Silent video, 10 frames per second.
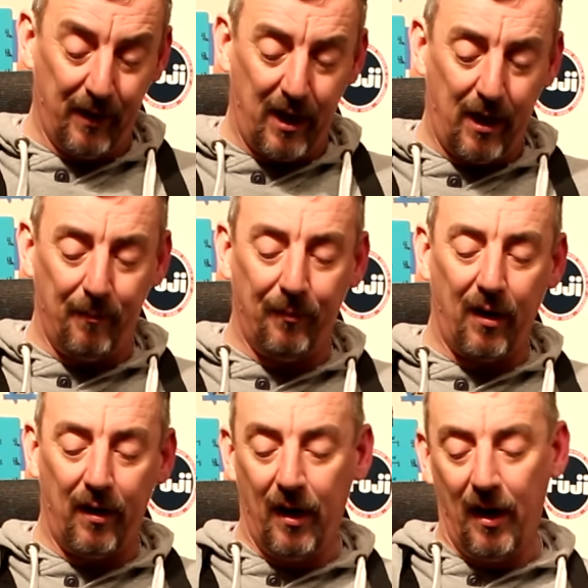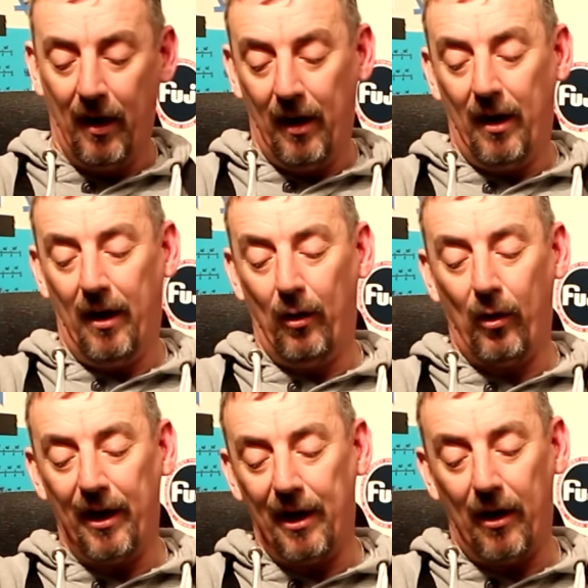a
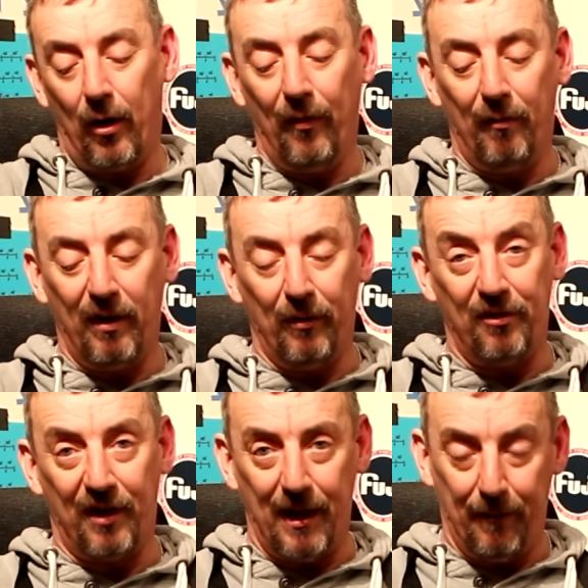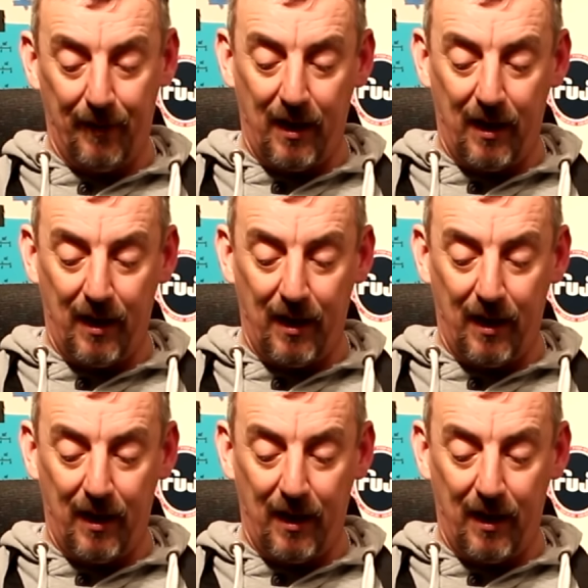lock-in nut on the reel seat.